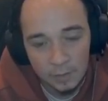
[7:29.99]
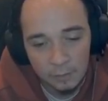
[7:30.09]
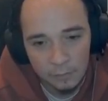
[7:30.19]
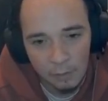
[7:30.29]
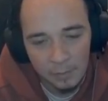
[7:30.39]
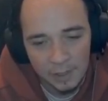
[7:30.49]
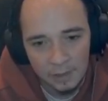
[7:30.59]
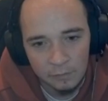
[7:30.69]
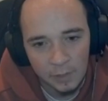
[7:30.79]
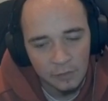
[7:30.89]
From here,
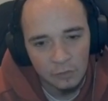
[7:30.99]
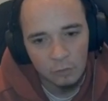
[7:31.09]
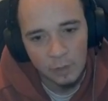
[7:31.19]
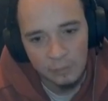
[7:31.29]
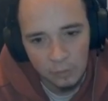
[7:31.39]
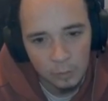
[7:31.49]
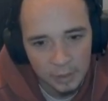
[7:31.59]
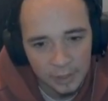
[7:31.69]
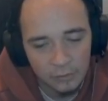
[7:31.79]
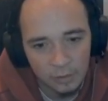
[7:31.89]
the fastest way of doing
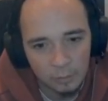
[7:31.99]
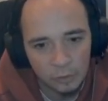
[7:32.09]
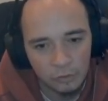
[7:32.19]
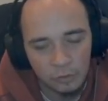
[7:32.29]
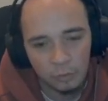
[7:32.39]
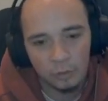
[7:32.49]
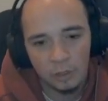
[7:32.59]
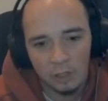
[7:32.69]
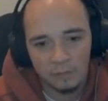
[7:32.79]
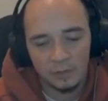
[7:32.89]
this, and I'm going to show you
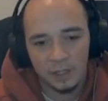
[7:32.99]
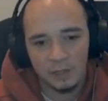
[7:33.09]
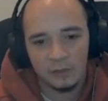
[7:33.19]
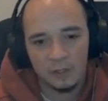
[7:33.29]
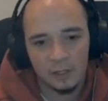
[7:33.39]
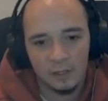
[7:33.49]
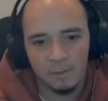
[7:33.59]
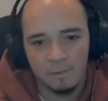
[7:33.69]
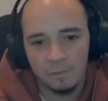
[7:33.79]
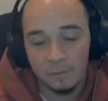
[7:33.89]
our first
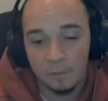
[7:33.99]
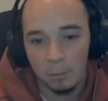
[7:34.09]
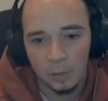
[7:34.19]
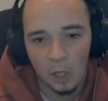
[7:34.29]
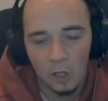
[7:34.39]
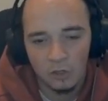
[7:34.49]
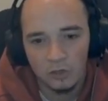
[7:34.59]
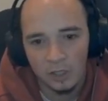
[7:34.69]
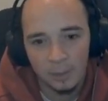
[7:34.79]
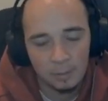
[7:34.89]
block
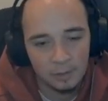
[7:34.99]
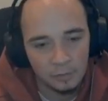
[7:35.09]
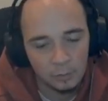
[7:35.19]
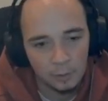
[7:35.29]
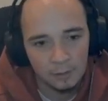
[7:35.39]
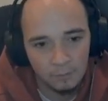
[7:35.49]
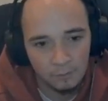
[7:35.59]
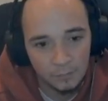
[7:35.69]
skip, if you will.